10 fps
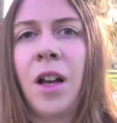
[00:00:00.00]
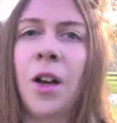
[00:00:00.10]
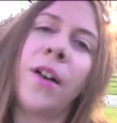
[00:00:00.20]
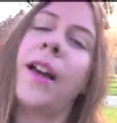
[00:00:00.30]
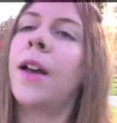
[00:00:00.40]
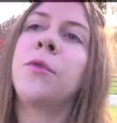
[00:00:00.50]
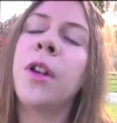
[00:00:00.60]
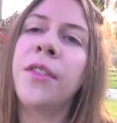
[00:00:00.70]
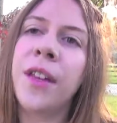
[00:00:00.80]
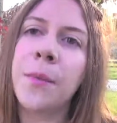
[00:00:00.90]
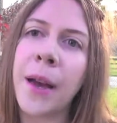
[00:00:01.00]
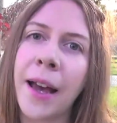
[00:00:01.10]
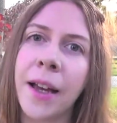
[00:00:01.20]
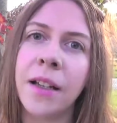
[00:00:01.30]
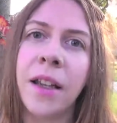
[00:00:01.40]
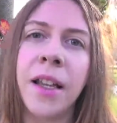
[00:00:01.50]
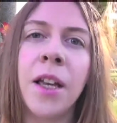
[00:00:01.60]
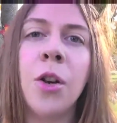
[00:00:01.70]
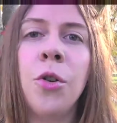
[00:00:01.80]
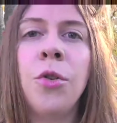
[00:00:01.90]
Okay, I'm trying to think back and
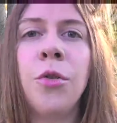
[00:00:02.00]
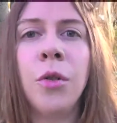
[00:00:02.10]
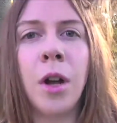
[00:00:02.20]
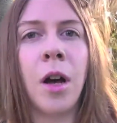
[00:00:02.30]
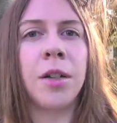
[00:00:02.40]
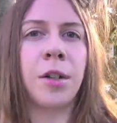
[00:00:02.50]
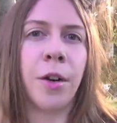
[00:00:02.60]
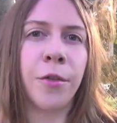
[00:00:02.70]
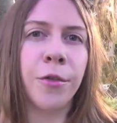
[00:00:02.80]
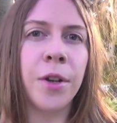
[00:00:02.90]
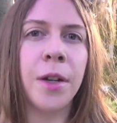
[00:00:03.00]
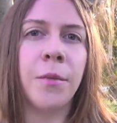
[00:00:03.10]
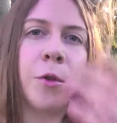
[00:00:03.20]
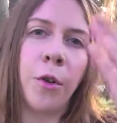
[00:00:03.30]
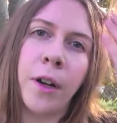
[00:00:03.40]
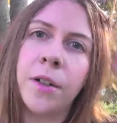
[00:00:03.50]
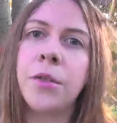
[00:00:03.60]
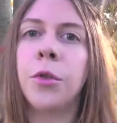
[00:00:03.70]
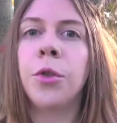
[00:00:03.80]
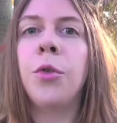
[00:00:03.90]
thinking who lost our freedom for
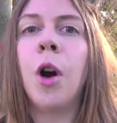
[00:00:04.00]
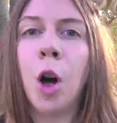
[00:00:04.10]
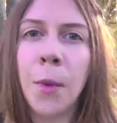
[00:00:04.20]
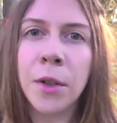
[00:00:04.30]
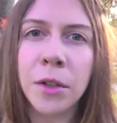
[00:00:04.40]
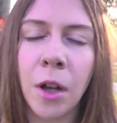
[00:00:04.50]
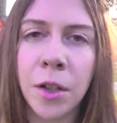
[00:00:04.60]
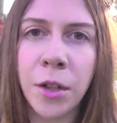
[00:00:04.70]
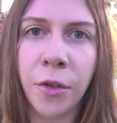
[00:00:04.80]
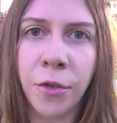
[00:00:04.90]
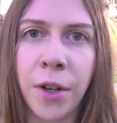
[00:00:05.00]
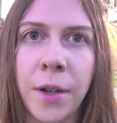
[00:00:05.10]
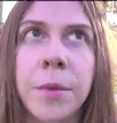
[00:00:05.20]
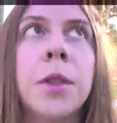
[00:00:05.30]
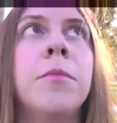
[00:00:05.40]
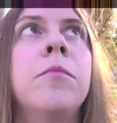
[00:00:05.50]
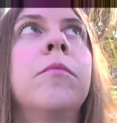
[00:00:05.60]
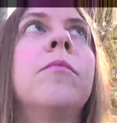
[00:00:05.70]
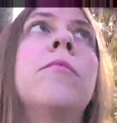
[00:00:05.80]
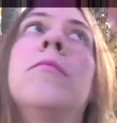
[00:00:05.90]
us, or who almost lost our freedoms.
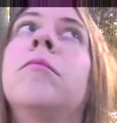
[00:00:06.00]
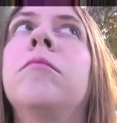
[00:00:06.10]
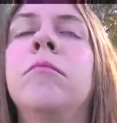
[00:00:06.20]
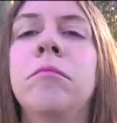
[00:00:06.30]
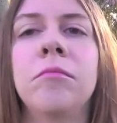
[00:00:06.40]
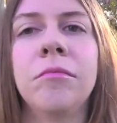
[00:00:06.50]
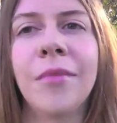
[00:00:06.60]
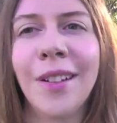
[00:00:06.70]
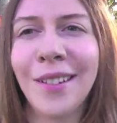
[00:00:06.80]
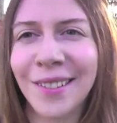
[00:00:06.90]
Hmm.